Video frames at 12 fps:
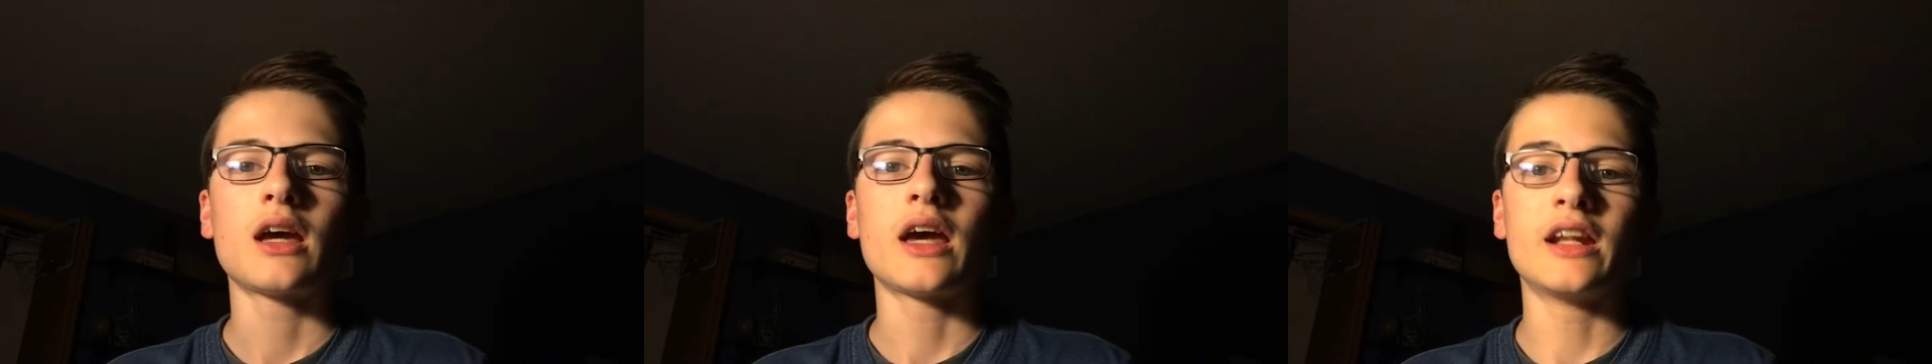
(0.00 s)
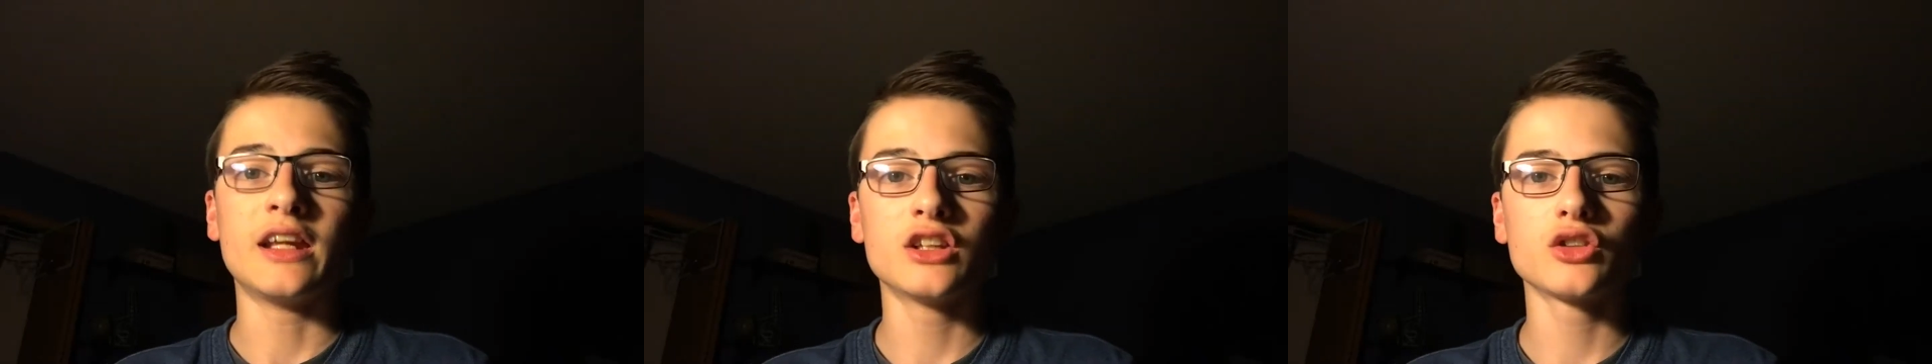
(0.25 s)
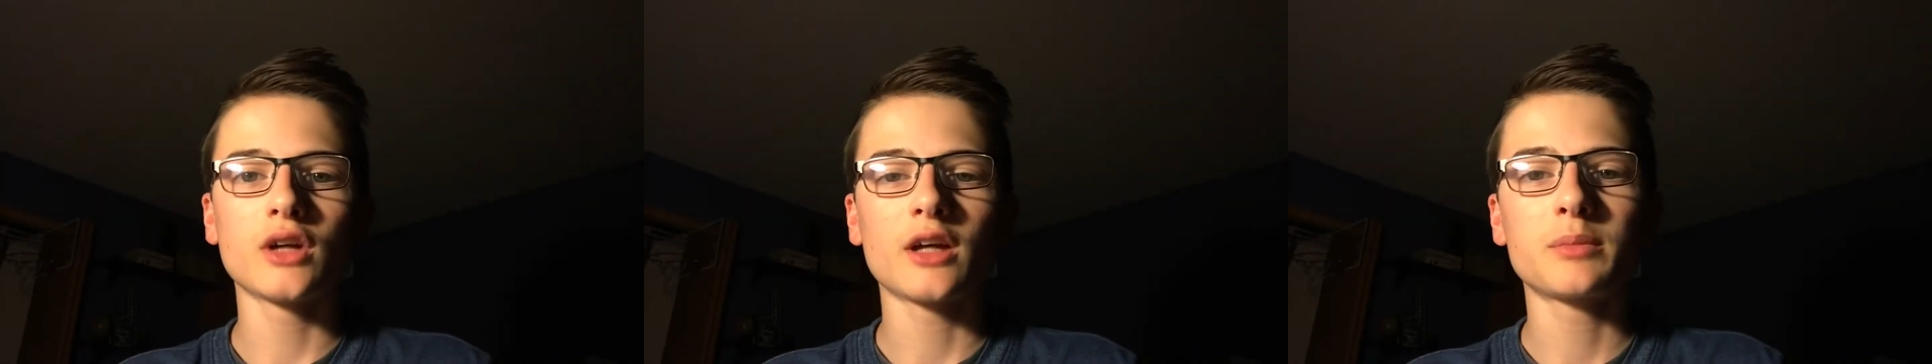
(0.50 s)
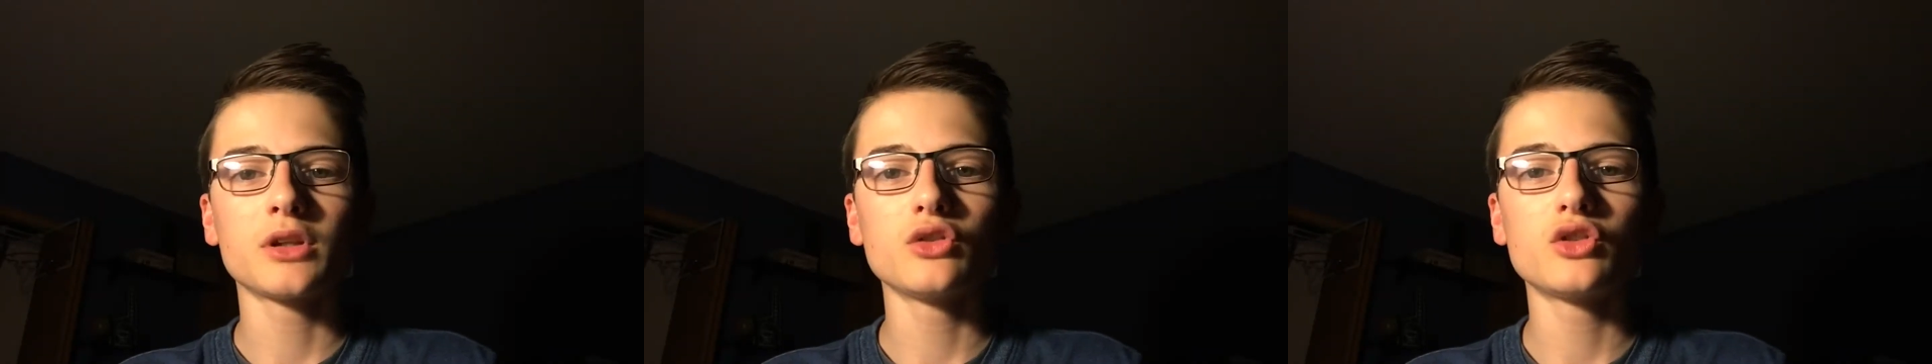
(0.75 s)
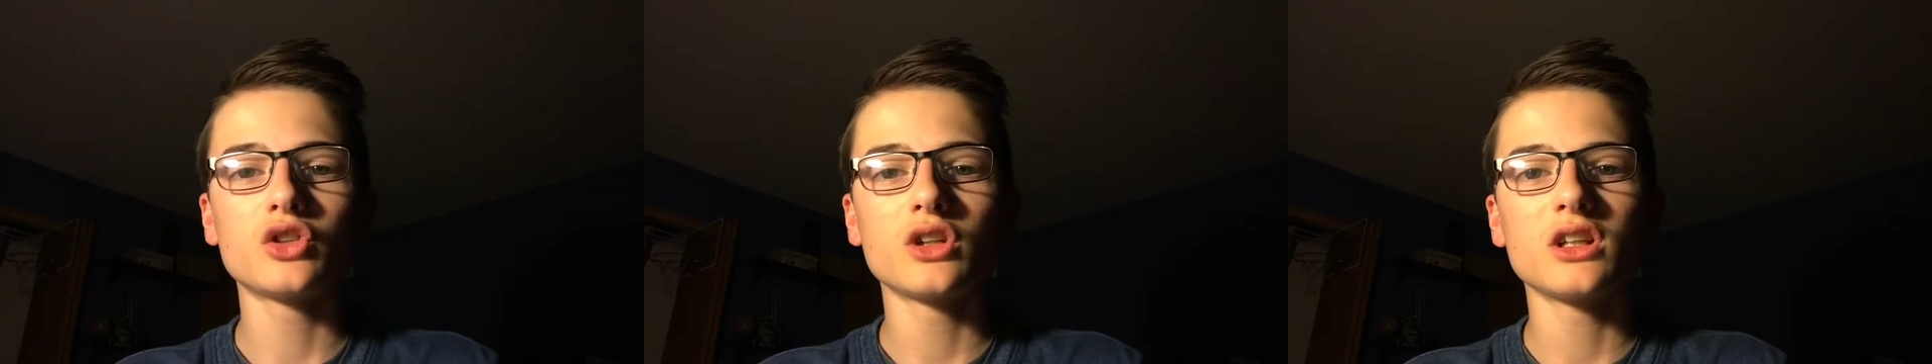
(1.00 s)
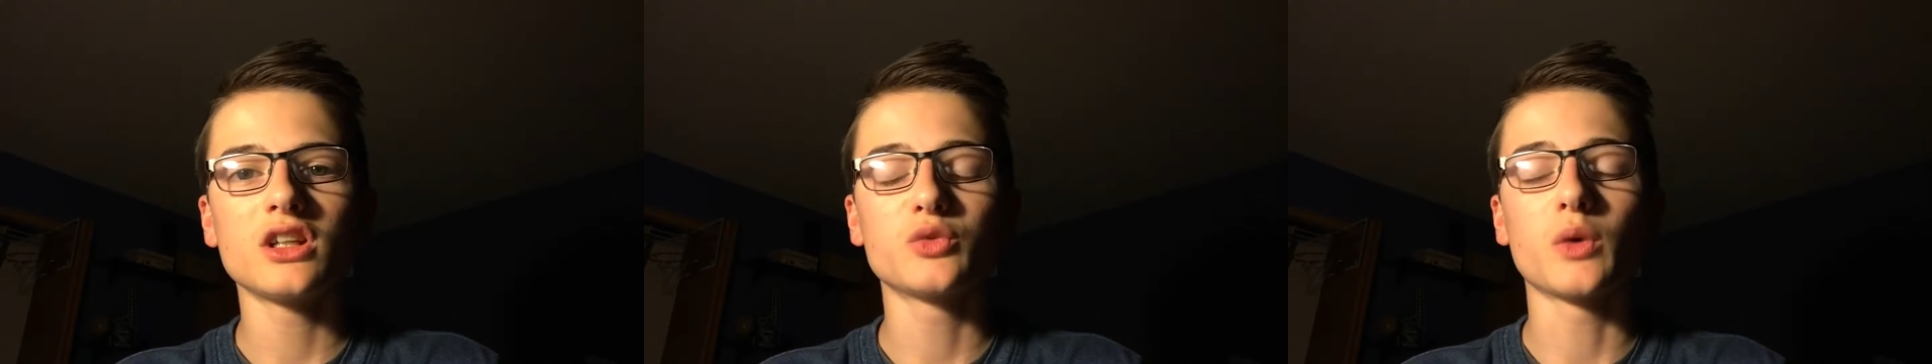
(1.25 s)
and indirect
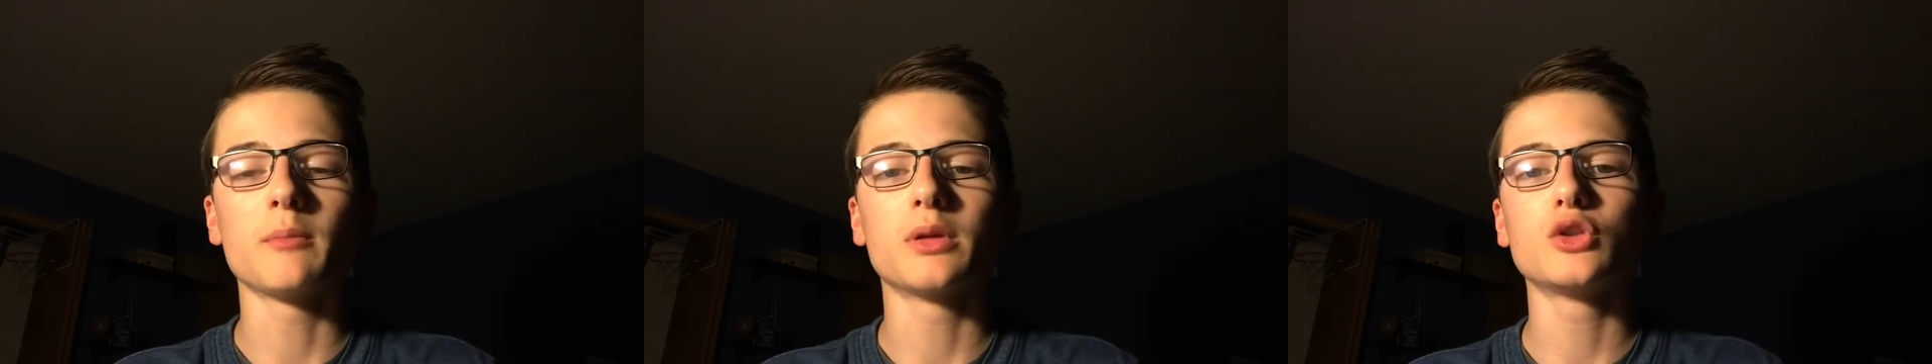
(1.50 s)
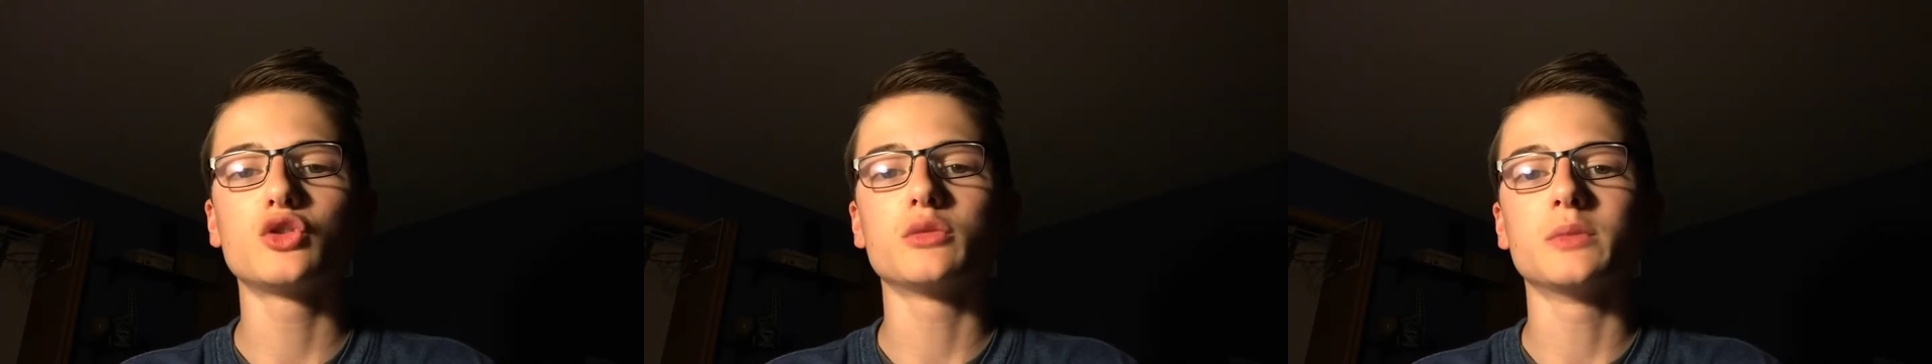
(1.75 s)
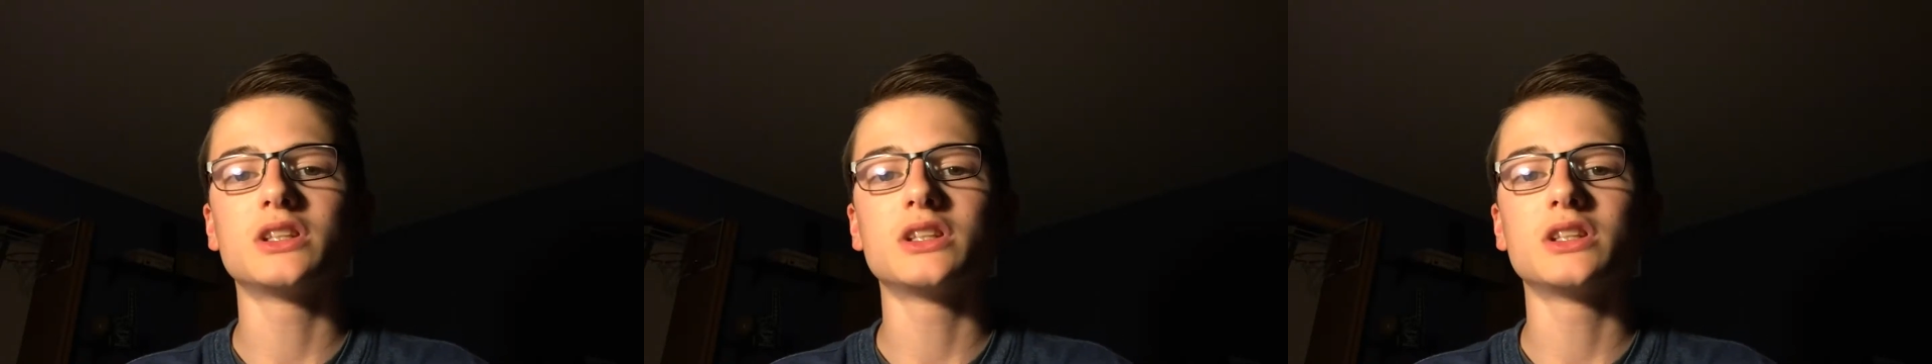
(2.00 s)
pollution is when pollution